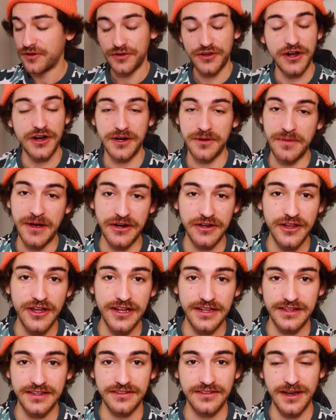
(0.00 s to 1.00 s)
a
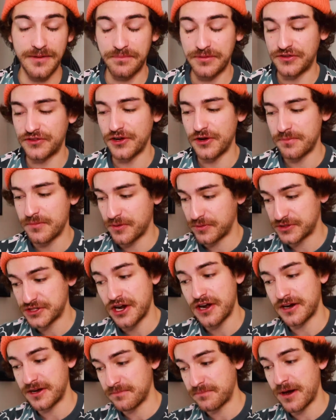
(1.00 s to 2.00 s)
lot this episode, but we're
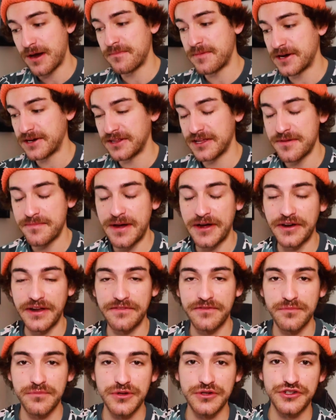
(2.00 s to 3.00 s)
talking primarily about
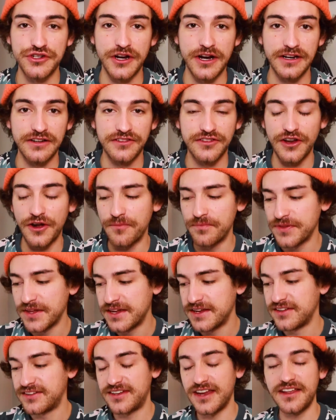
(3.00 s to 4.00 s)
Evan Bouchard. So
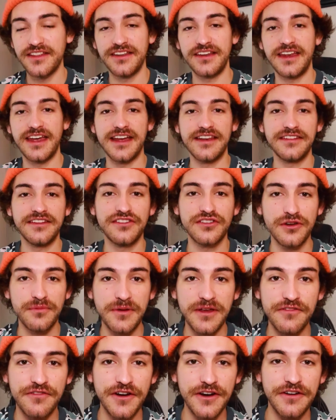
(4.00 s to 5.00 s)
stay to the end. This is gonna
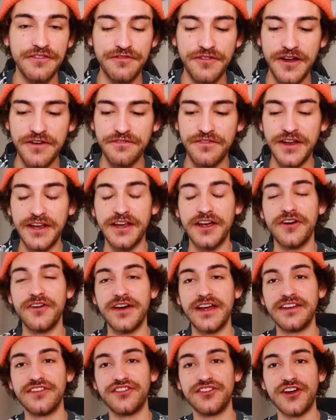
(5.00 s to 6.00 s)
be a very fun
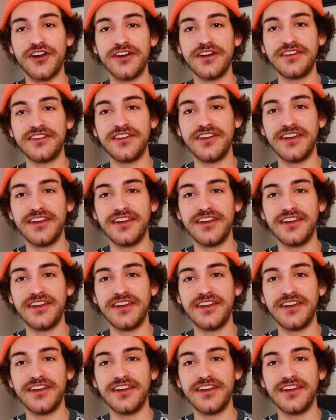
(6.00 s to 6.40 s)
video. And starting